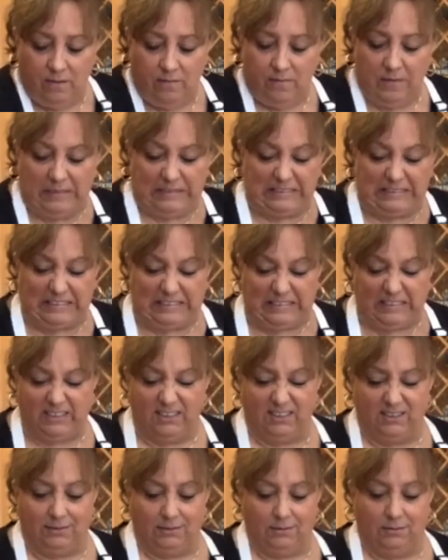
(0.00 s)

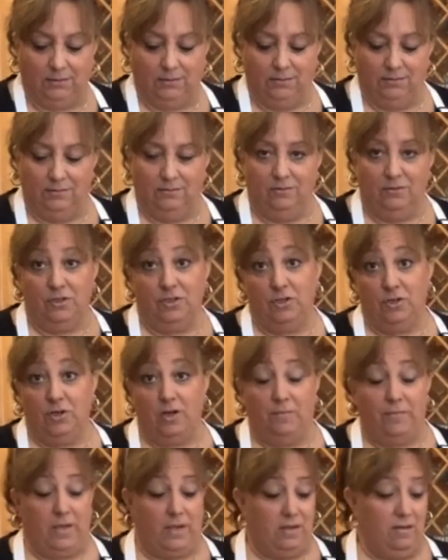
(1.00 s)
I'm gonna
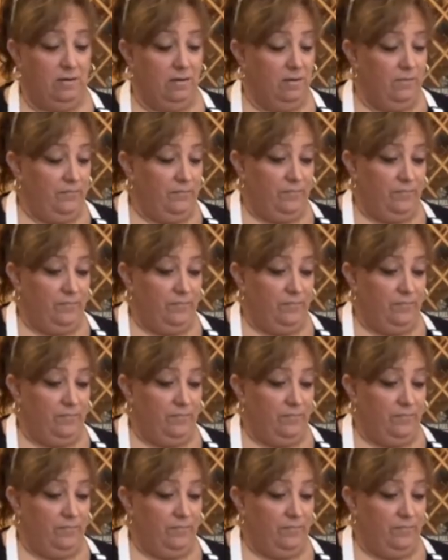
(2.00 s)
do it on my